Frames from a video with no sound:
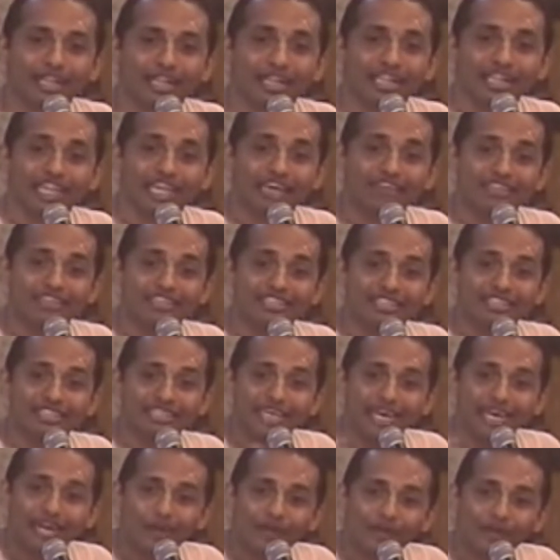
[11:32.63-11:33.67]
They were
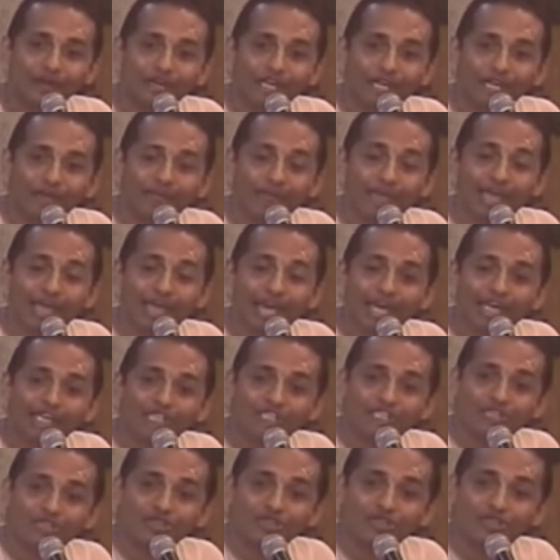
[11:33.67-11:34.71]
surrounded by
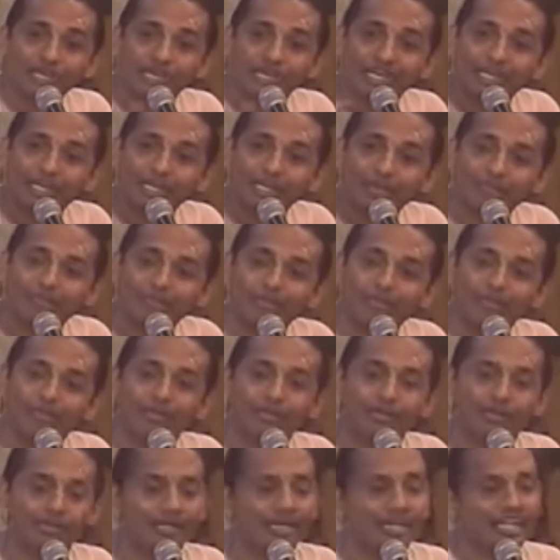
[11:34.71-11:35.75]
aristocratic people.